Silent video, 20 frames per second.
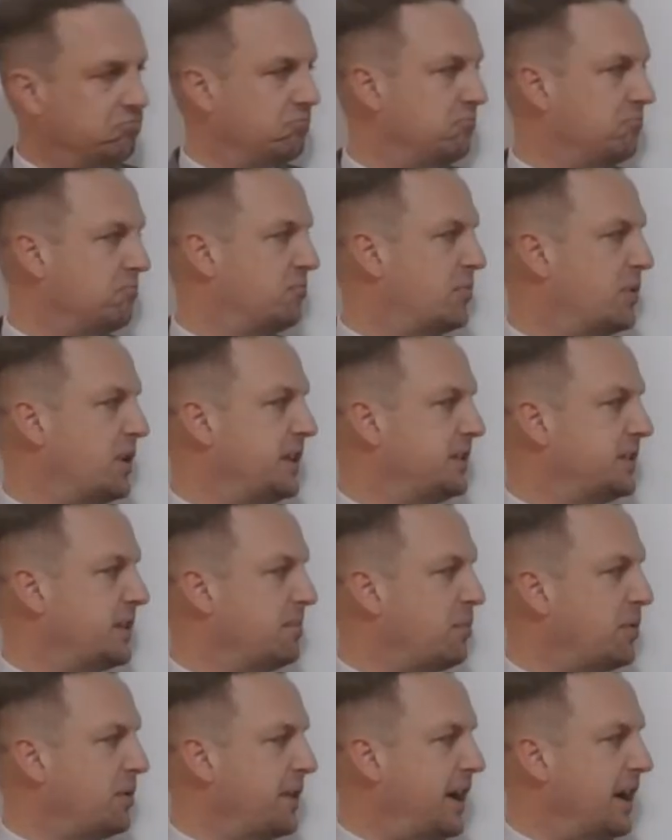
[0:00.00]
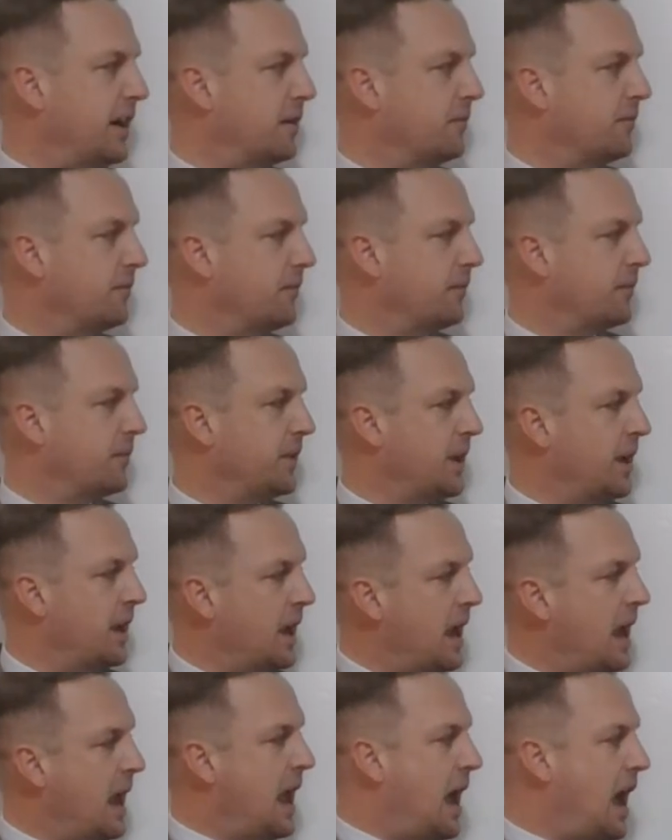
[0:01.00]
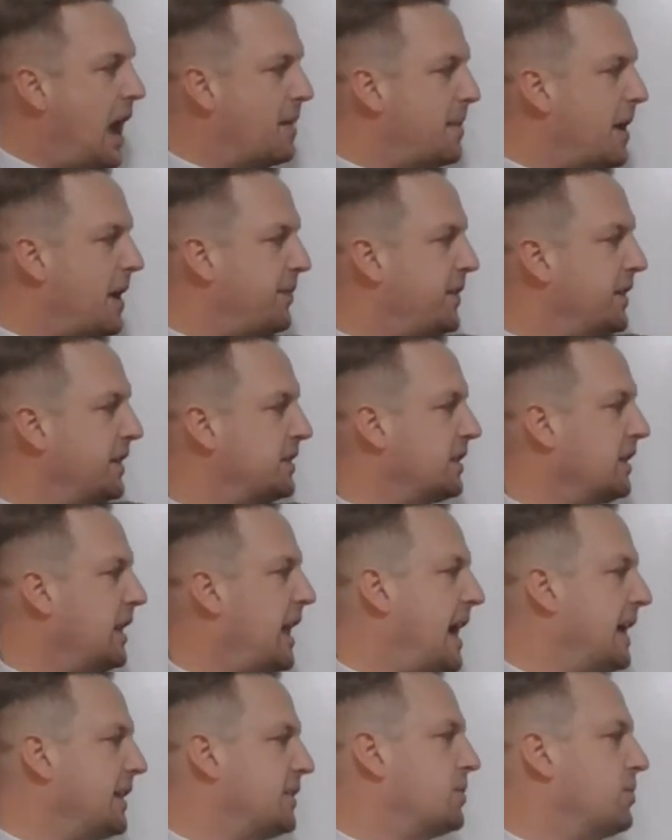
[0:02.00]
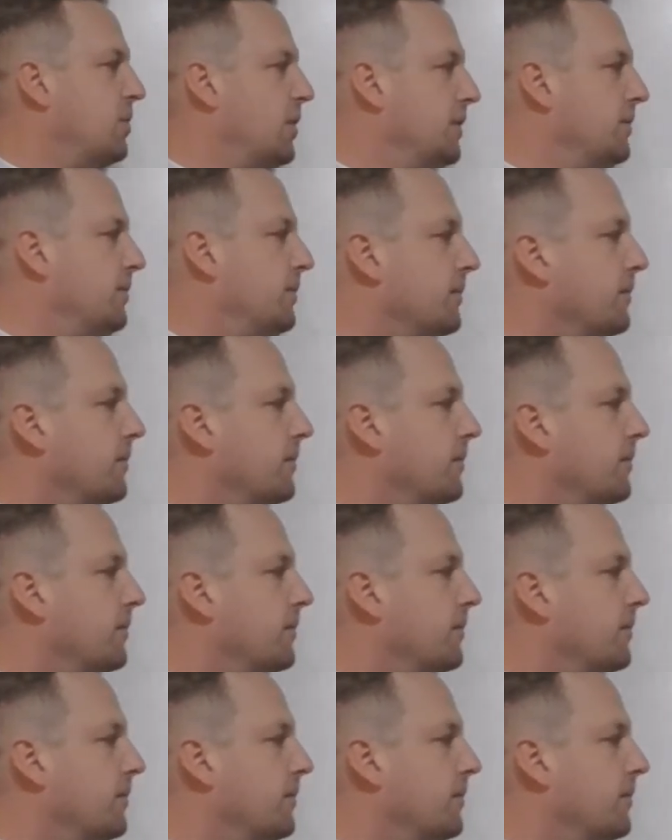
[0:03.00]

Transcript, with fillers: Pretty simple there. How about this last one?